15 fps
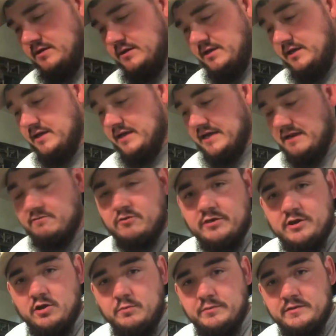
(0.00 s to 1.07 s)
And I have
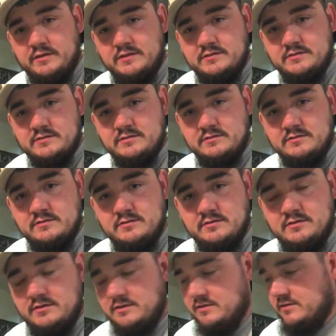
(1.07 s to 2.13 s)
already opened this.
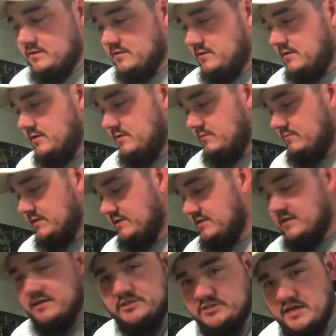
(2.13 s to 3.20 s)
Like I
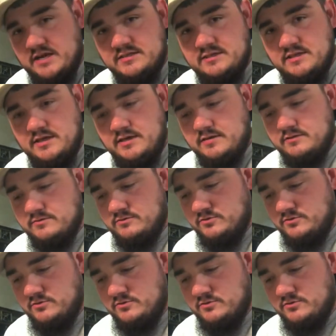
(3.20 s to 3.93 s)
said, I shot it today,